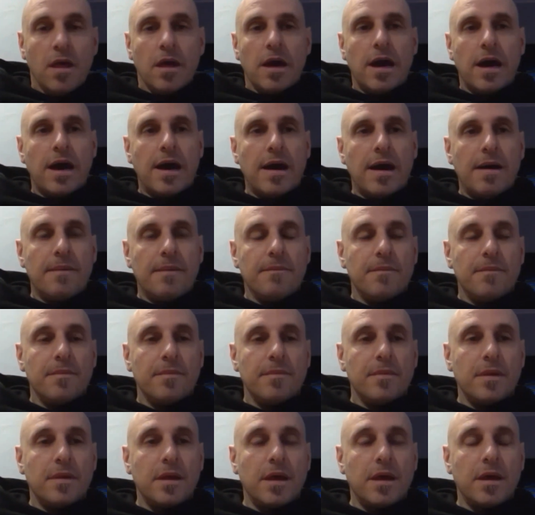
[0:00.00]

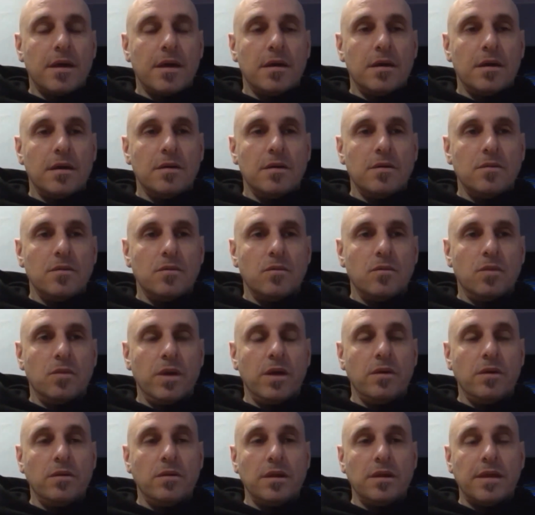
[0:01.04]

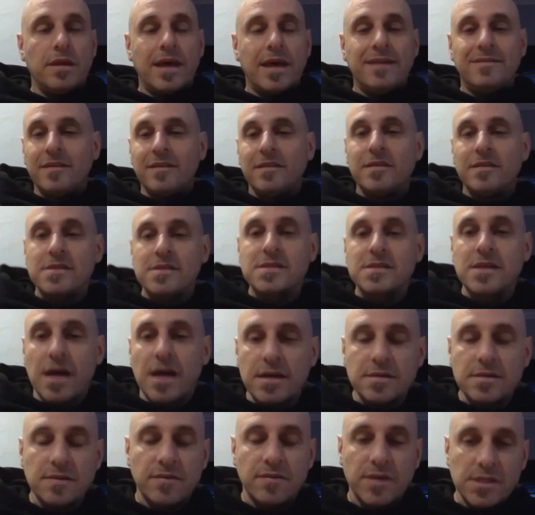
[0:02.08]
They didn't
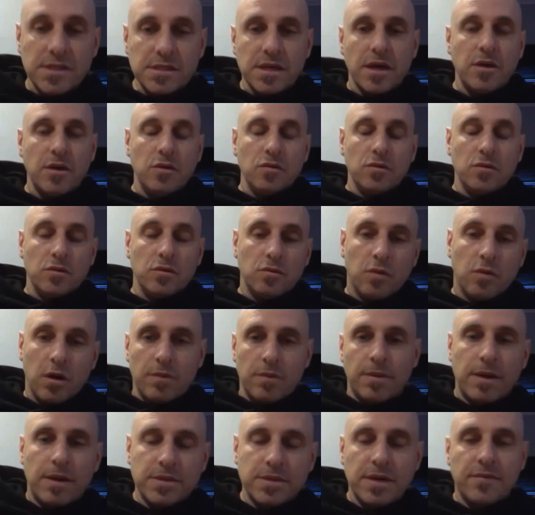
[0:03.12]
decisively say you won't
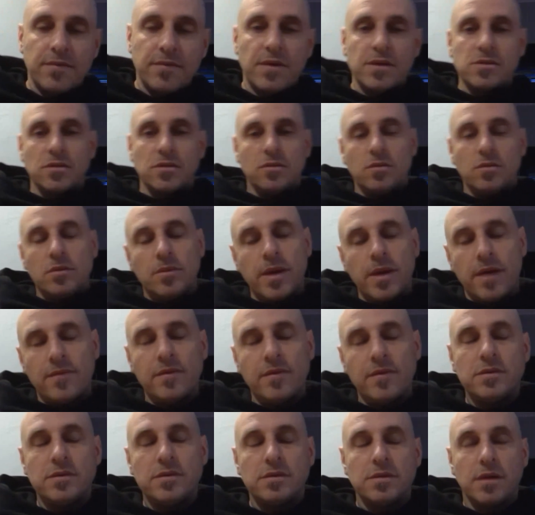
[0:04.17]
be able to have kids or you will be
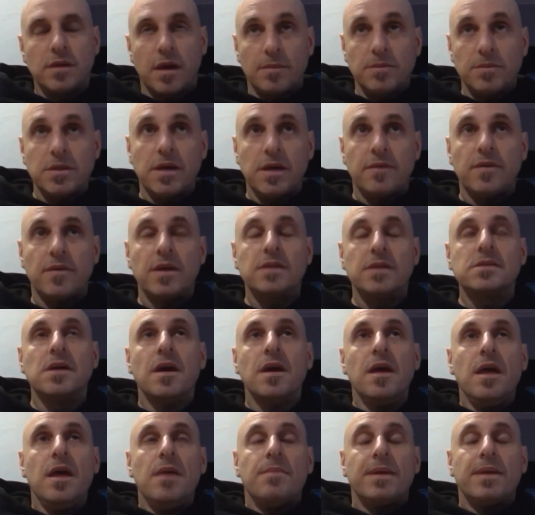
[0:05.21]
able to have kids,
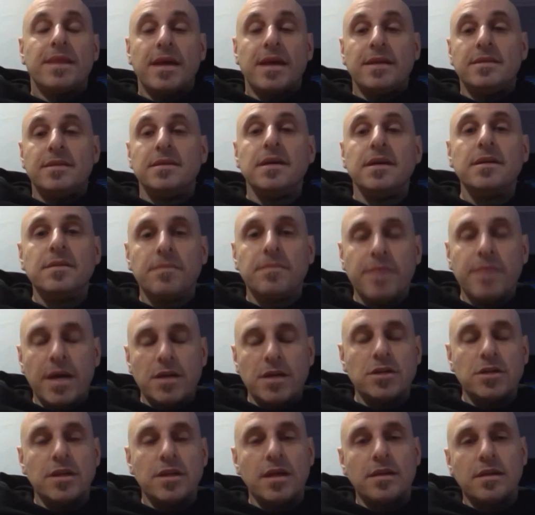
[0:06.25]
but they did
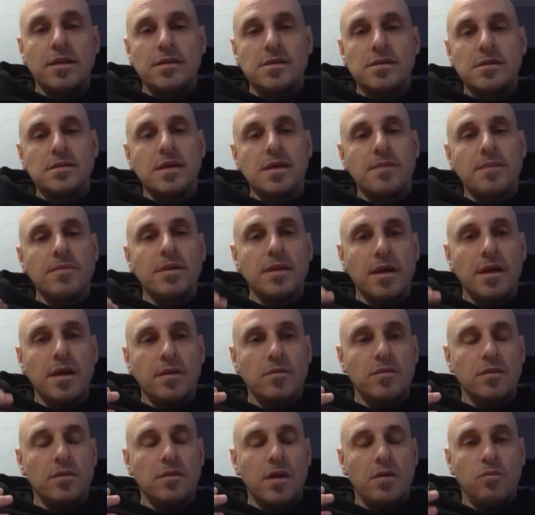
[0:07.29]
mention that this is something
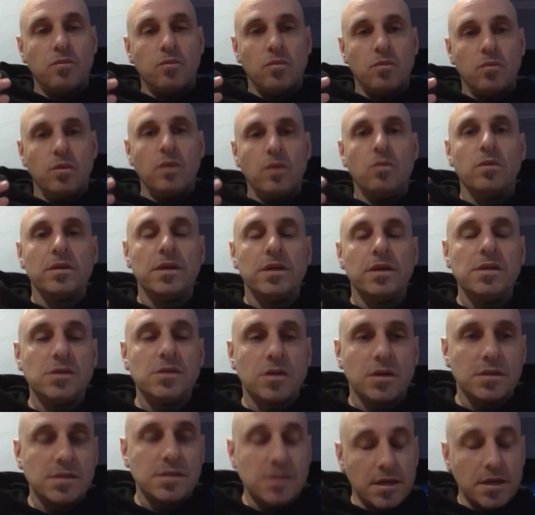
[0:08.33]
that we will need to
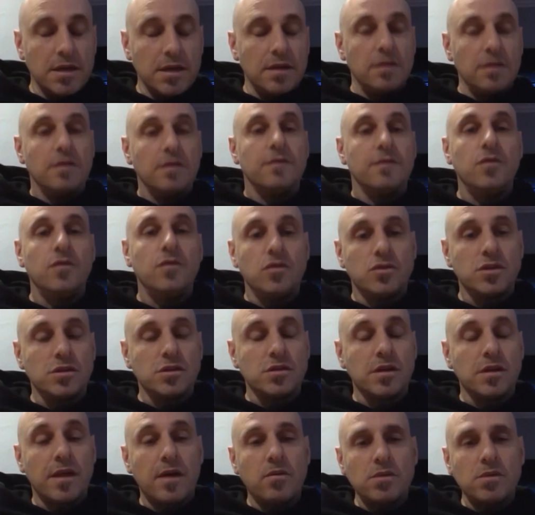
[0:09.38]
consider in the future.
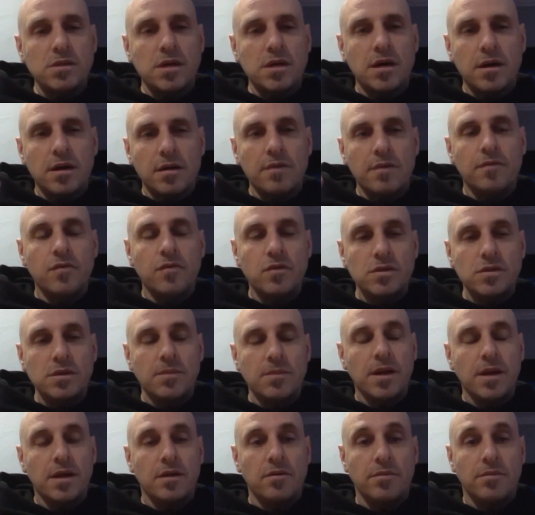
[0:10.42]
So that was kind of the first time
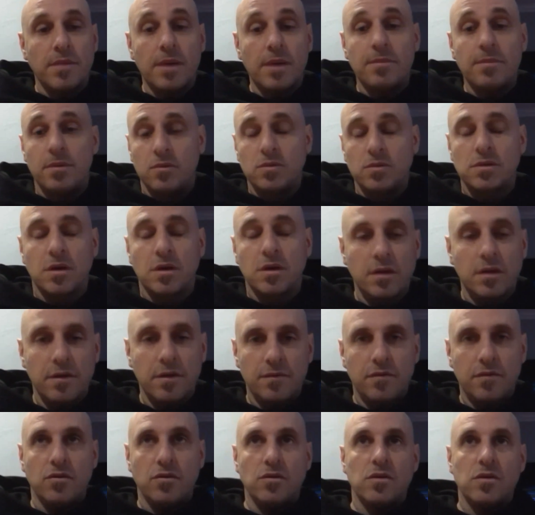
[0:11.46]
that I can remember. It was only a
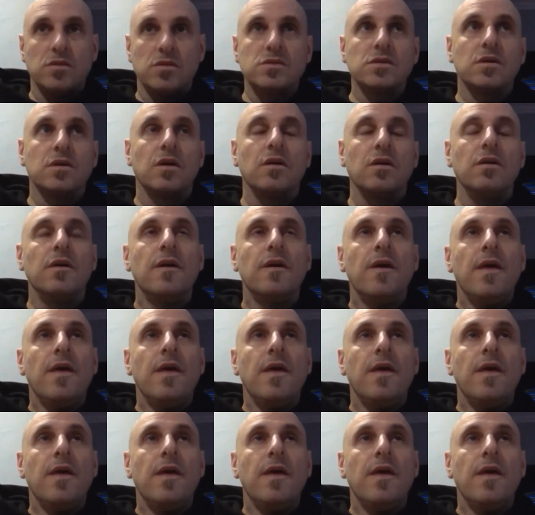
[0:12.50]
few years ago.